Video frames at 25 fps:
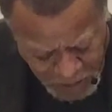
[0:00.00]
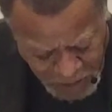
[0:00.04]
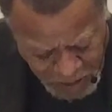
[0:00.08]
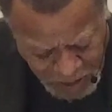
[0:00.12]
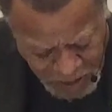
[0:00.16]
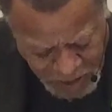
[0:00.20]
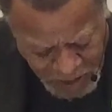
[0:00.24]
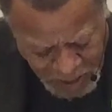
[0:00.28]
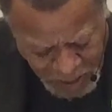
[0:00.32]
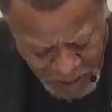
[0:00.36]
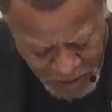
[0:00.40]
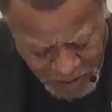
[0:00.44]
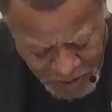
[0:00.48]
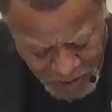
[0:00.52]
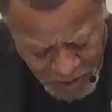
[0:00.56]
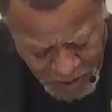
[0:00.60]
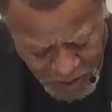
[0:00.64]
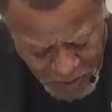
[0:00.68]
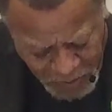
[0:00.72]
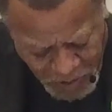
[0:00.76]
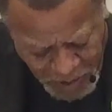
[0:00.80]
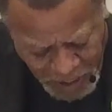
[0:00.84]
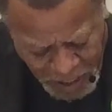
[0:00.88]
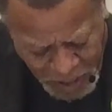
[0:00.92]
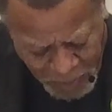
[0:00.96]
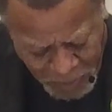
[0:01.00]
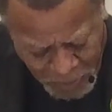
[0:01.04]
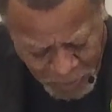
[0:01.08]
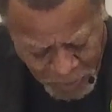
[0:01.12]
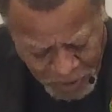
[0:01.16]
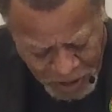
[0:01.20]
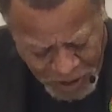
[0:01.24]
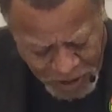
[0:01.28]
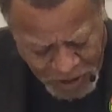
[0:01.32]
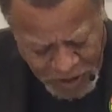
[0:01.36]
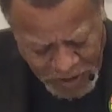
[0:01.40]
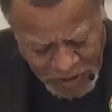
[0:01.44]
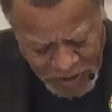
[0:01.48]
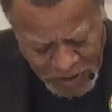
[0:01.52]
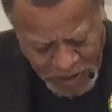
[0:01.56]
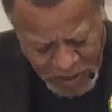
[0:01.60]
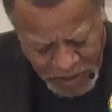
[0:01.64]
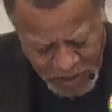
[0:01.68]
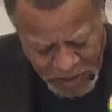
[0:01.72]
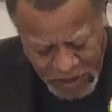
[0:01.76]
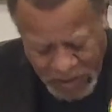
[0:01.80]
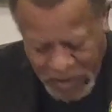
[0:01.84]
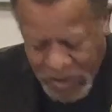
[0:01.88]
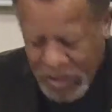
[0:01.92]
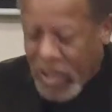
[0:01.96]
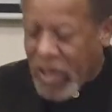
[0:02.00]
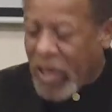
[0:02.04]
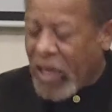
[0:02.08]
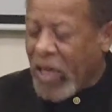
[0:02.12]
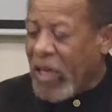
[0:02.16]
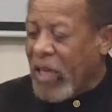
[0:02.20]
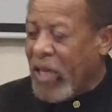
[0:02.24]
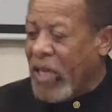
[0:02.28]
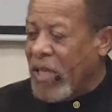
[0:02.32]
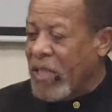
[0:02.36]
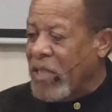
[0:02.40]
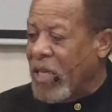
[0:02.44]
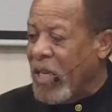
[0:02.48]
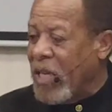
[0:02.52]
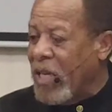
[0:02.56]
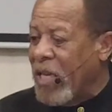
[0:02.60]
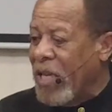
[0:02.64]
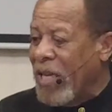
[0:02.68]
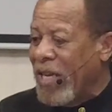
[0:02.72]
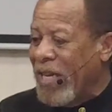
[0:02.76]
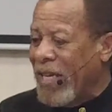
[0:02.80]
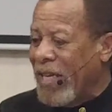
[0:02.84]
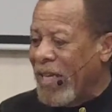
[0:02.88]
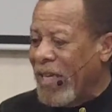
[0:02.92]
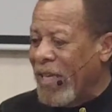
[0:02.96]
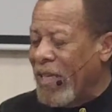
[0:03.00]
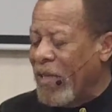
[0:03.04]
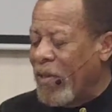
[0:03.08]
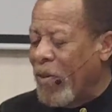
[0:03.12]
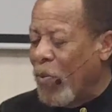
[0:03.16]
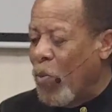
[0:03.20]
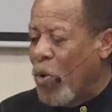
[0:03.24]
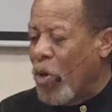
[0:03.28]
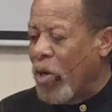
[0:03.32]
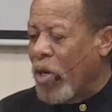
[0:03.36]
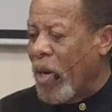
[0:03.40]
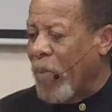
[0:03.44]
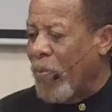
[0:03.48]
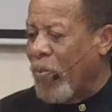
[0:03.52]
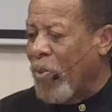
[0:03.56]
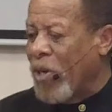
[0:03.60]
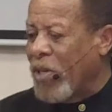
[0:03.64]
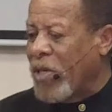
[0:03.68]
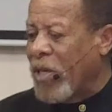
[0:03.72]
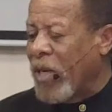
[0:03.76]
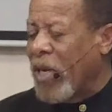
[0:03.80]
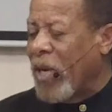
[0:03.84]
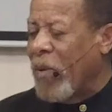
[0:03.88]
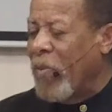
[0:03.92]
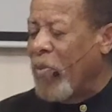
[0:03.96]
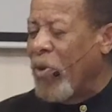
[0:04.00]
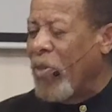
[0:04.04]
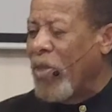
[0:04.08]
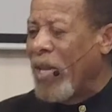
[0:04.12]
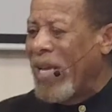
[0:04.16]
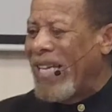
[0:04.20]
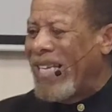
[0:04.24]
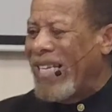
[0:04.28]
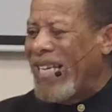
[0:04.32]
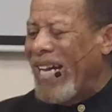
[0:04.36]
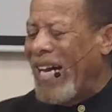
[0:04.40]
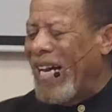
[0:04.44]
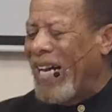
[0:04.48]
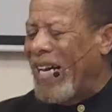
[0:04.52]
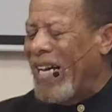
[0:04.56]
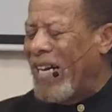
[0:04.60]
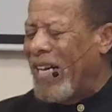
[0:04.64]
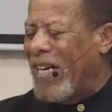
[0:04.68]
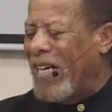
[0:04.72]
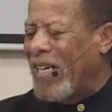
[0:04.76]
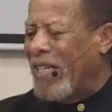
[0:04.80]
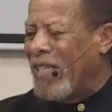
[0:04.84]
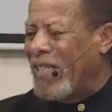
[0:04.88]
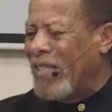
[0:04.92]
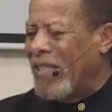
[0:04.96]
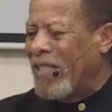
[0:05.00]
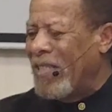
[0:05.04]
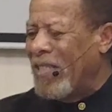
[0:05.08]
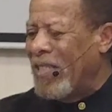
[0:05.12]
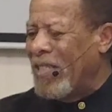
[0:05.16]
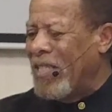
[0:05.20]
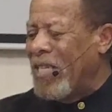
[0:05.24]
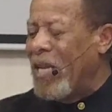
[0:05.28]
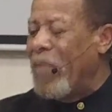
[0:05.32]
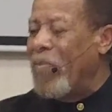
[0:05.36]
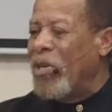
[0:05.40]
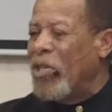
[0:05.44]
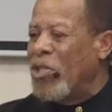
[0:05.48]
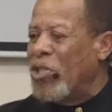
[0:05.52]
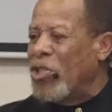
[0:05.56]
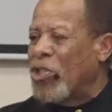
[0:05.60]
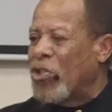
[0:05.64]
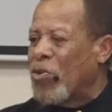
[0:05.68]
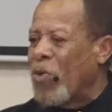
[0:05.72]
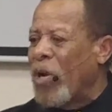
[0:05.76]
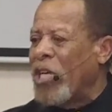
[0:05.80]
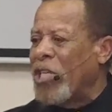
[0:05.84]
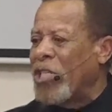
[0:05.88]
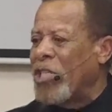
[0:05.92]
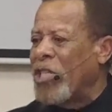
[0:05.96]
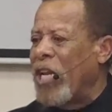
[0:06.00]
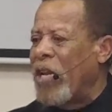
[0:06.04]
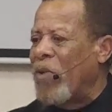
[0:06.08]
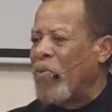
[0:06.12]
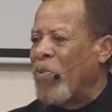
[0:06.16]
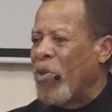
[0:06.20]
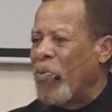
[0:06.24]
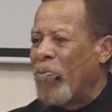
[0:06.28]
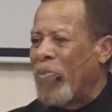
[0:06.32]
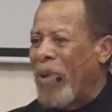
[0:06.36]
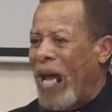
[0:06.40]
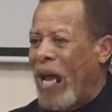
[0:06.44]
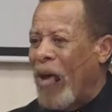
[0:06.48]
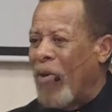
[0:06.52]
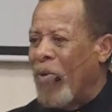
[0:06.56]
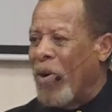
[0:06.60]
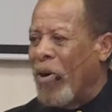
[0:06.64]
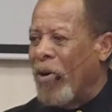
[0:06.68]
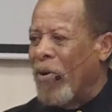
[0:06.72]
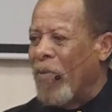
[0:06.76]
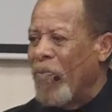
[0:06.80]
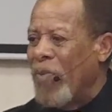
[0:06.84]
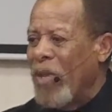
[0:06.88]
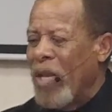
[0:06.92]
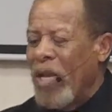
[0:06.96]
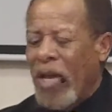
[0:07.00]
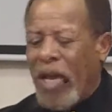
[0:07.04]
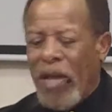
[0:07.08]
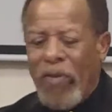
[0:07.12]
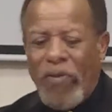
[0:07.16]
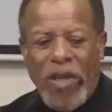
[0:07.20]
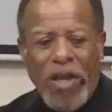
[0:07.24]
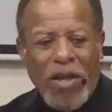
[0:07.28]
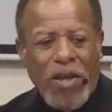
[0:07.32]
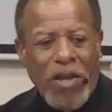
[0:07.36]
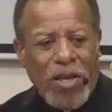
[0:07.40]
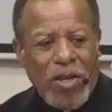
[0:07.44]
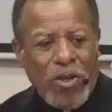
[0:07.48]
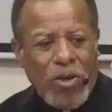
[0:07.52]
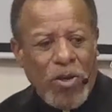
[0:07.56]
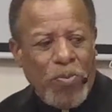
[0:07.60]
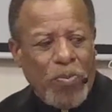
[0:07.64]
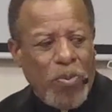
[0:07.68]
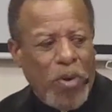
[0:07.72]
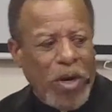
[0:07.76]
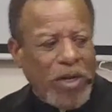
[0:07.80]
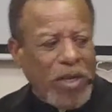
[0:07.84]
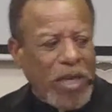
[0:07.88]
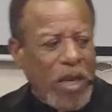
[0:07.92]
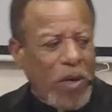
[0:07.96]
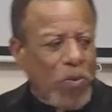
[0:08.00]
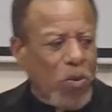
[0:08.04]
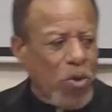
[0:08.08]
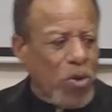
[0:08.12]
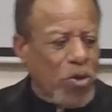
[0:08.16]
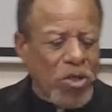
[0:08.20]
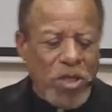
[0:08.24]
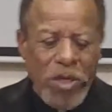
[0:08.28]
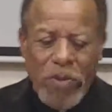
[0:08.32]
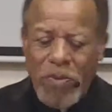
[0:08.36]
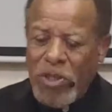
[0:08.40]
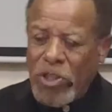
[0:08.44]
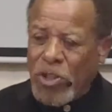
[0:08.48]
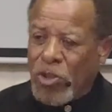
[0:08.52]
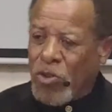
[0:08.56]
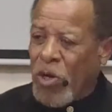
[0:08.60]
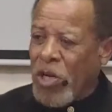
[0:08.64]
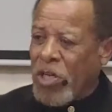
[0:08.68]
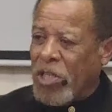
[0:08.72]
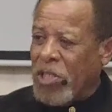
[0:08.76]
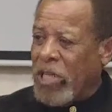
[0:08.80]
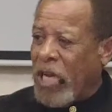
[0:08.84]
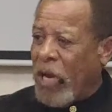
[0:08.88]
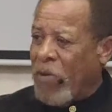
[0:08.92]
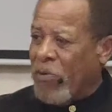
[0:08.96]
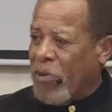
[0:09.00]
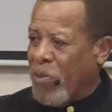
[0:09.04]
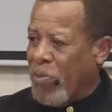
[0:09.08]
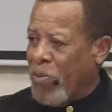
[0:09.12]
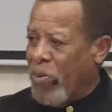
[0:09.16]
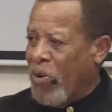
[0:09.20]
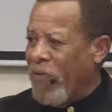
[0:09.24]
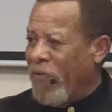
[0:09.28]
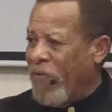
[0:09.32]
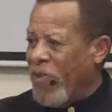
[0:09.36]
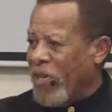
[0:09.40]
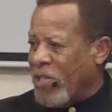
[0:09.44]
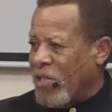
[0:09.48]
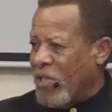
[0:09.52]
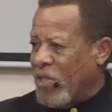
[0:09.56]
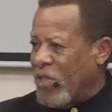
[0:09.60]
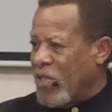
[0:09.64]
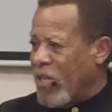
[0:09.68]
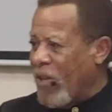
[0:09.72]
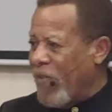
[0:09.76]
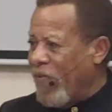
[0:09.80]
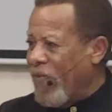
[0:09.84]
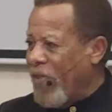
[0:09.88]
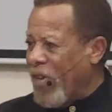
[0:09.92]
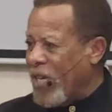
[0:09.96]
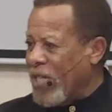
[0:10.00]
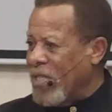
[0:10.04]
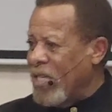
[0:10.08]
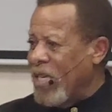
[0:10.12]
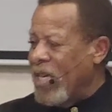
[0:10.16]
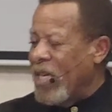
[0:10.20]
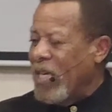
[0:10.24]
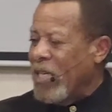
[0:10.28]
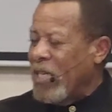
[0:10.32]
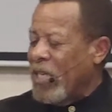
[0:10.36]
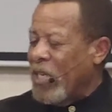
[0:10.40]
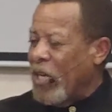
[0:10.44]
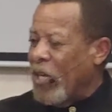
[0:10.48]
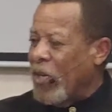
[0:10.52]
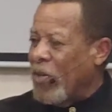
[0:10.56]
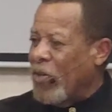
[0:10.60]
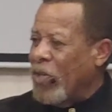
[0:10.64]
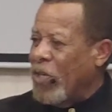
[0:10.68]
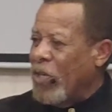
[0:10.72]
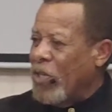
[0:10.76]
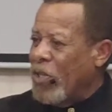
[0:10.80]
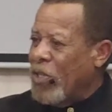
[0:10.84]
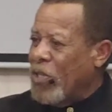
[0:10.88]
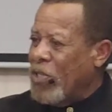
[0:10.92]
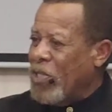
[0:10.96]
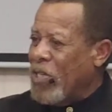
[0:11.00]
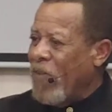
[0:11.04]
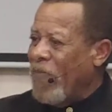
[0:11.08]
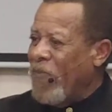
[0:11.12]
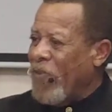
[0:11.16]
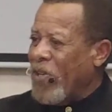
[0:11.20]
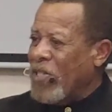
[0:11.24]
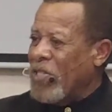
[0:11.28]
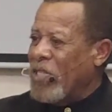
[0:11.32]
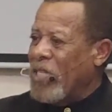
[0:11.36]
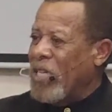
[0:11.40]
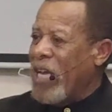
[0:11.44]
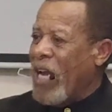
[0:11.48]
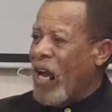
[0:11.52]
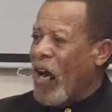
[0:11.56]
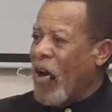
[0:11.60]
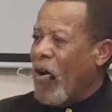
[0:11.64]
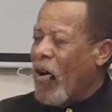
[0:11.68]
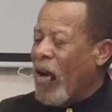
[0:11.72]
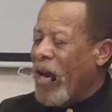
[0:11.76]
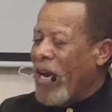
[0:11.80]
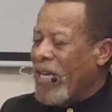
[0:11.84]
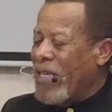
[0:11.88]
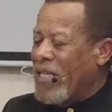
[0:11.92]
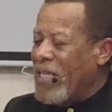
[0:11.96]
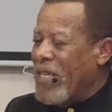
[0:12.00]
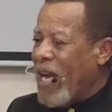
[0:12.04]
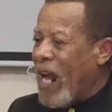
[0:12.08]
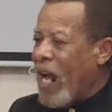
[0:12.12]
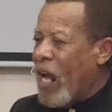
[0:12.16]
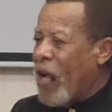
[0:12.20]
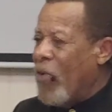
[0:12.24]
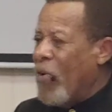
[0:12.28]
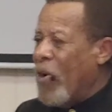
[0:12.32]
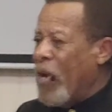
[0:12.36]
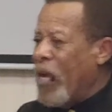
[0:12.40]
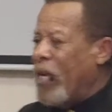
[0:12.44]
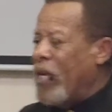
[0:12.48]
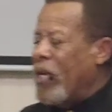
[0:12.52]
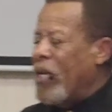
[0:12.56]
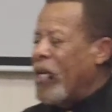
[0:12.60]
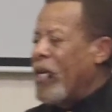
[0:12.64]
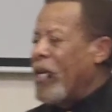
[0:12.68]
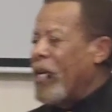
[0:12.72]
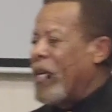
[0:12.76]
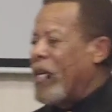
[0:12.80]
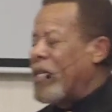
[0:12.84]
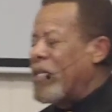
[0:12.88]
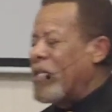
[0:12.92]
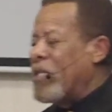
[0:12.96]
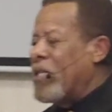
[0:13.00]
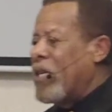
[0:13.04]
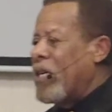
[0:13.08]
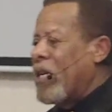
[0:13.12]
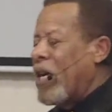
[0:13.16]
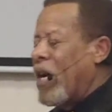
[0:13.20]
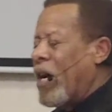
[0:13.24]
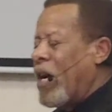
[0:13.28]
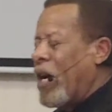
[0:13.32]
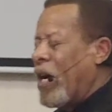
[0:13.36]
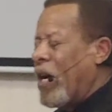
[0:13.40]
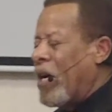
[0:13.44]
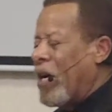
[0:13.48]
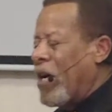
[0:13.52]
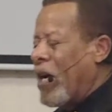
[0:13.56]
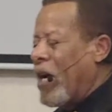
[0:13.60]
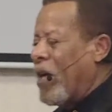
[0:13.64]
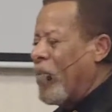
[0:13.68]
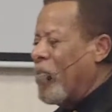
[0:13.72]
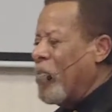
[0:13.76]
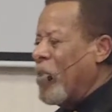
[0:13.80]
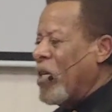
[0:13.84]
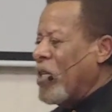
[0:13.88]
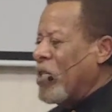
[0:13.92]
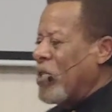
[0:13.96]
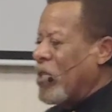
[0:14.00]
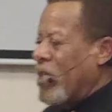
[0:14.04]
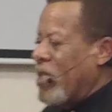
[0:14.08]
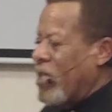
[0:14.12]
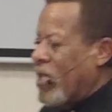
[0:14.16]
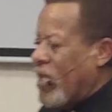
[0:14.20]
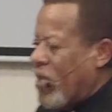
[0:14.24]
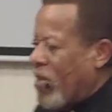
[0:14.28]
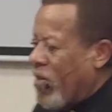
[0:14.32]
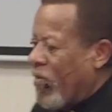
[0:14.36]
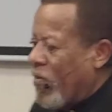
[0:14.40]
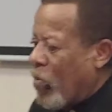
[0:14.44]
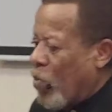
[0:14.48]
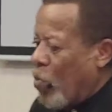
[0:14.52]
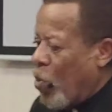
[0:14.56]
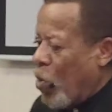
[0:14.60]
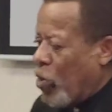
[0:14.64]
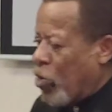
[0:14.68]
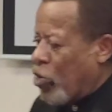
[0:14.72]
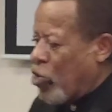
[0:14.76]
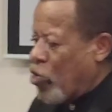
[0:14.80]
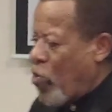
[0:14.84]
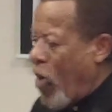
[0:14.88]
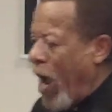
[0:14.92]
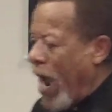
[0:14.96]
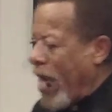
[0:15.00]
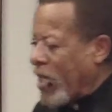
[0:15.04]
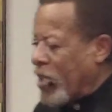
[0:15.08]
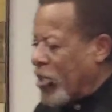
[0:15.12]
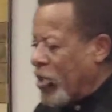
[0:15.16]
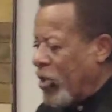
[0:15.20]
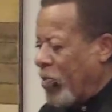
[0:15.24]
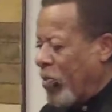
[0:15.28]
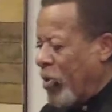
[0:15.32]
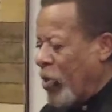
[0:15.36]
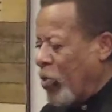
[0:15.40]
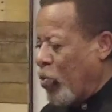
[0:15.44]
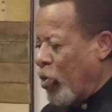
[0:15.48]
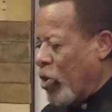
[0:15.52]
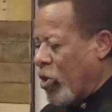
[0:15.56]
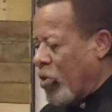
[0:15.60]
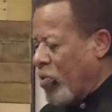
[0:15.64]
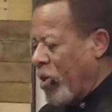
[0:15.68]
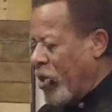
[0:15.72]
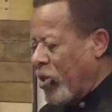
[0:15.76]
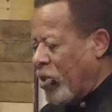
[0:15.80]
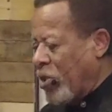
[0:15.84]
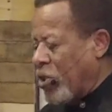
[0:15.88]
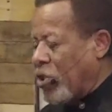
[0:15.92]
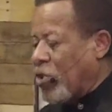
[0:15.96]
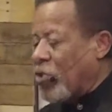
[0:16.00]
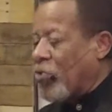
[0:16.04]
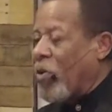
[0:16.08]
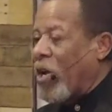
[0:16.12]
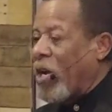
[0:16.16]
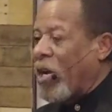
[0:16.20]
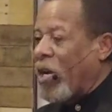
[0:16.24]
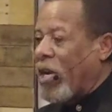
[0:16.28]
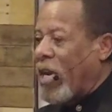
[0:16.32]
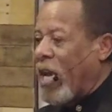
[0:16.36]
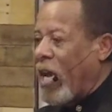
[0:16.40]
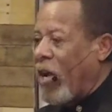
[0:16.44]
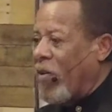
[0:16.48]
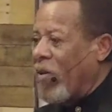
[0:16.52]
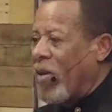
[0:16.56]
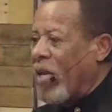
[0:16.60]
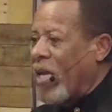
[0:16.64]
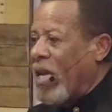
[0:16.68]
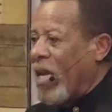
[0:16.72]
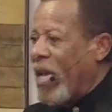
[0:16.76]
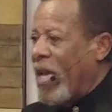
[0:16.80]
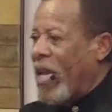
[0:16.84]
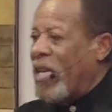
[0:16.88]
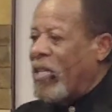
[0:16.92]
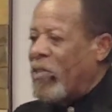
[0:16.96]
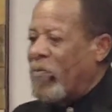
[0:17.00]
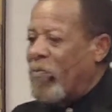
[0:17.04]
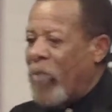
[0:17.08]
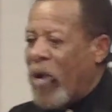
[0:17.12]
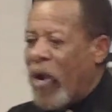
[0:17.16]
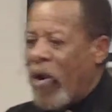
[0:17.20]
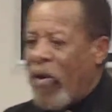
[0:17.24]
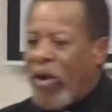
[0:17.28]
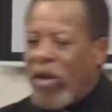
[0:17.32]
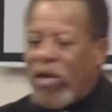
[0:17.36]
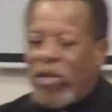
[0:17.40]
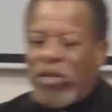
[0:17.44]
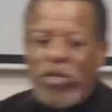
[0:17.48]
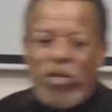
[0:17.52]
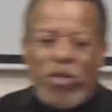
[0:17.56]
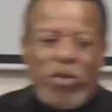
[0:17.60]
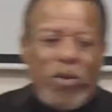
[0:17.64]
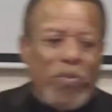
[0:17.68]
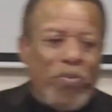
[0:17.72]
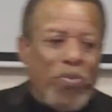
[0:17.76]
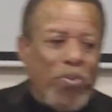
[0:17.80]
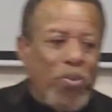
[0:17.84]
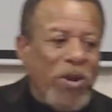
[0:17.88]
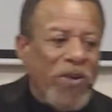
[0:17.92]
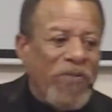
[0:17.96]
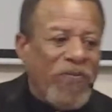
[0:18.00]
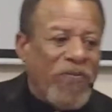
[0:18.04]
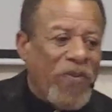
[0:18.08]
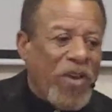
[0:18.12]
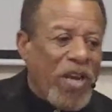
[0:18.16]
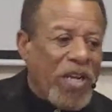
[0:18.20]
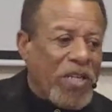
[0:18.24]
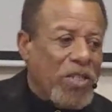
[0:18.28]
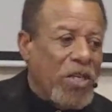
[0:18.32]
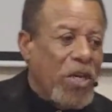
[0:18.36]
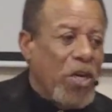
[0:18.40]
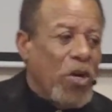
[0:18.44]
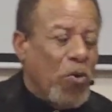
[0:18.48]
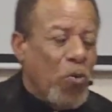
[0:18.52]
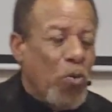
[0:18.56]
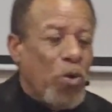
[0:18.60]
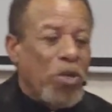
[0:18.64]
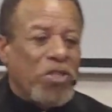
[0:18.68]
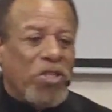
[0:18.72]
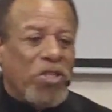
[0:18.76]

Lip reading: that I preach, he says this, he said, the word I preach, I come with demonstration and with power. And that you break that word demonstration down with a prefix and suffix. You know, the suffix T-R-A-T-I-O-N it comes from the word traction, which means to straighten out. It is married to the prefix, which